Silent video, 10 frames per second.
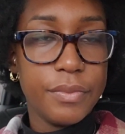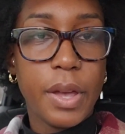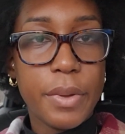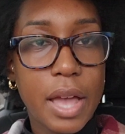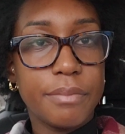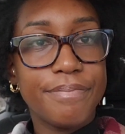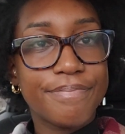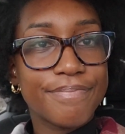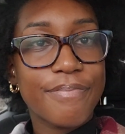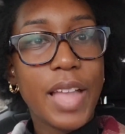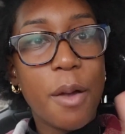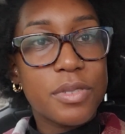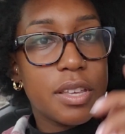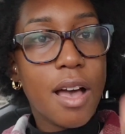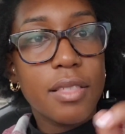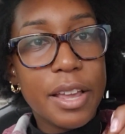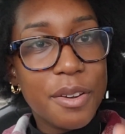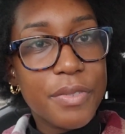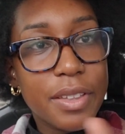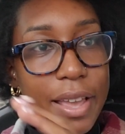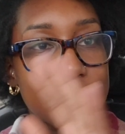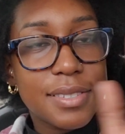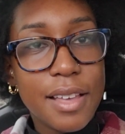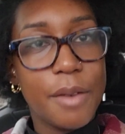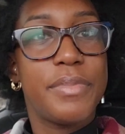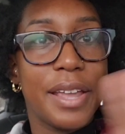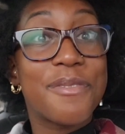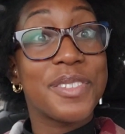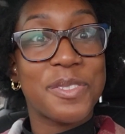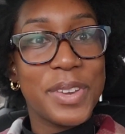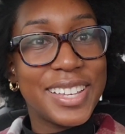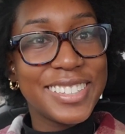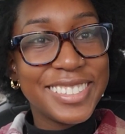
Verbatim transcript: So yeah. I'll see y'all later for the next update for this week.